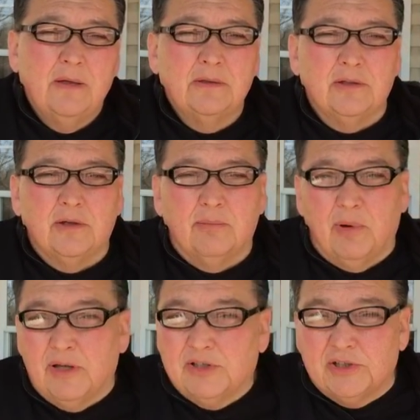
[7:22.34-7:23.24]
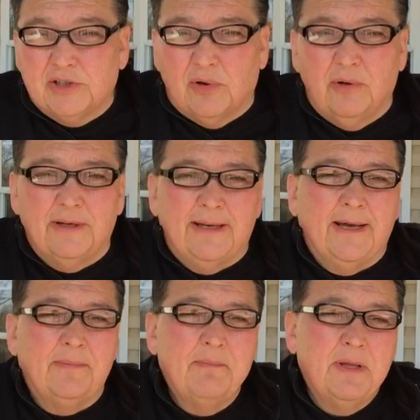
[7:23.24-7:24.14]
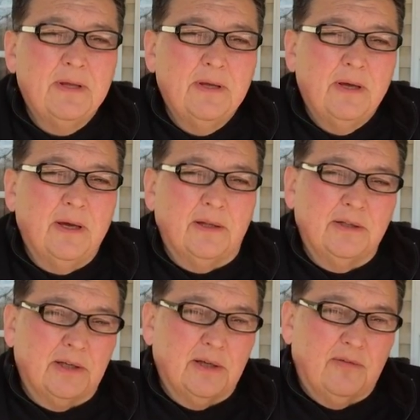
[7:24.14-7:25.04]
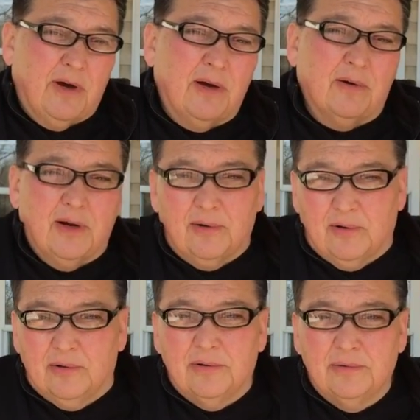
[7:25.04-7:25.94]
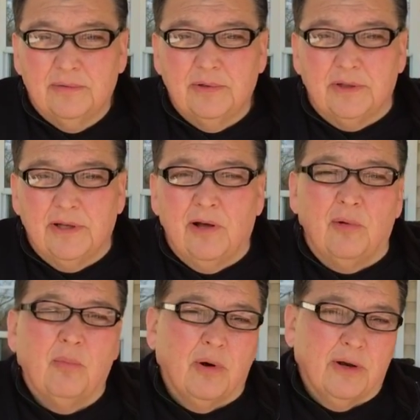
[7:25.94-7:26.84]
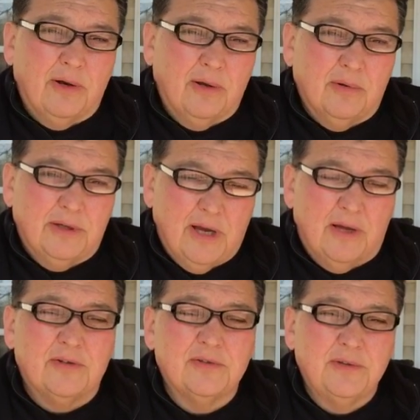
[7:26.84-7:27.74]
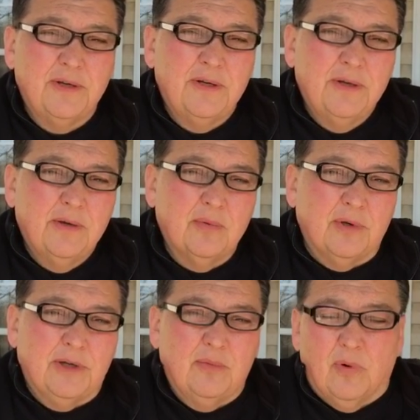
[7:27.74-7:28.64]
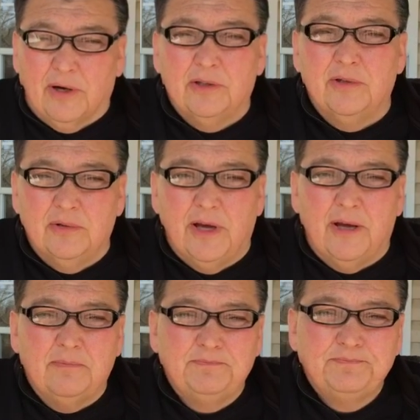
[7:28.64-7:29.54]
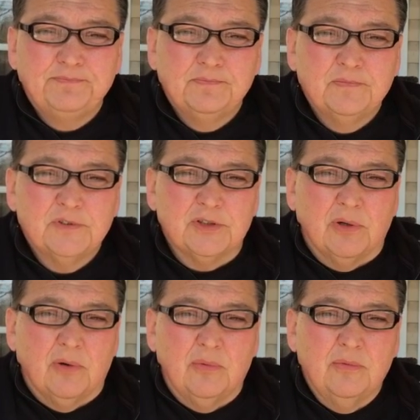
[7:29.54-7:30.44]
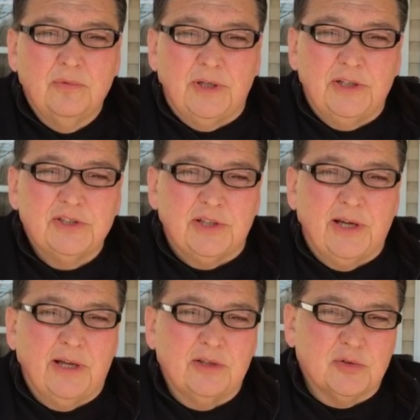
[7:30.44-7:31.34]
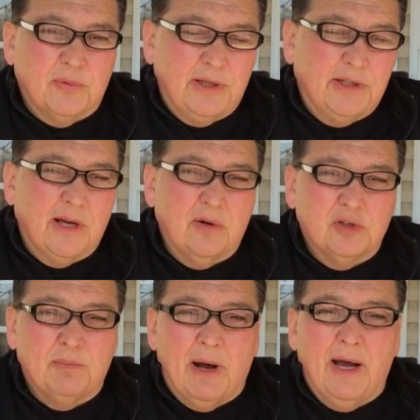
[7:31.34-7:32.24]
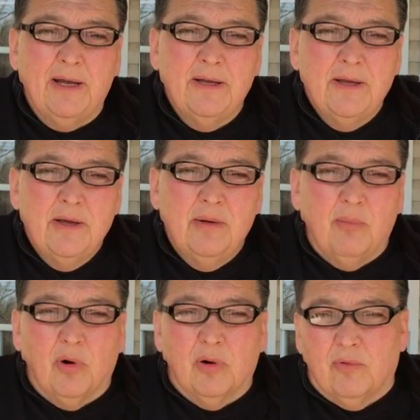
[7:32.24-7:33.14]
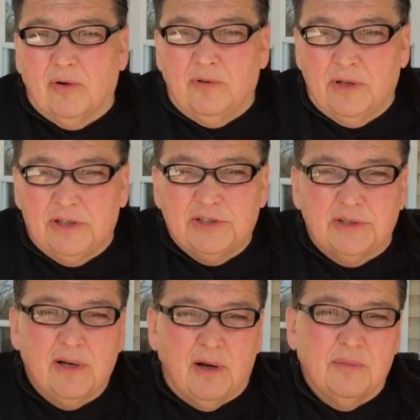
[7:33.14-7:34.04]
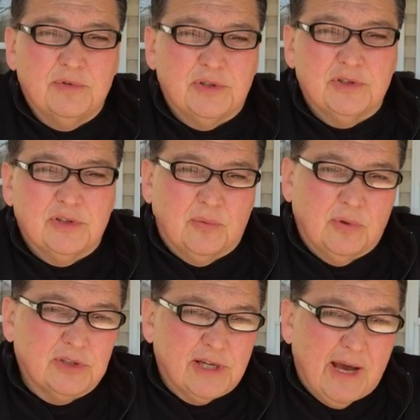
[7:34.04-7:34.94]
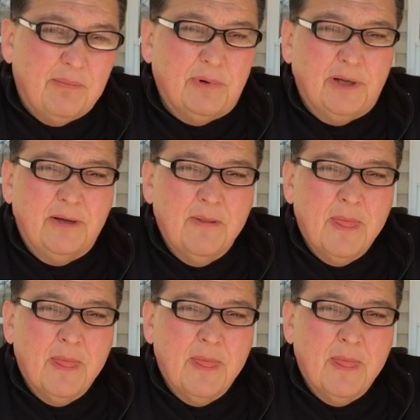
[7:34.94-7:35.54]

to bless His holy name, and to give honor on earth and to help one another. Yes, we want to do that. So each day, each week that goes by, more revelation comes as to what's happening.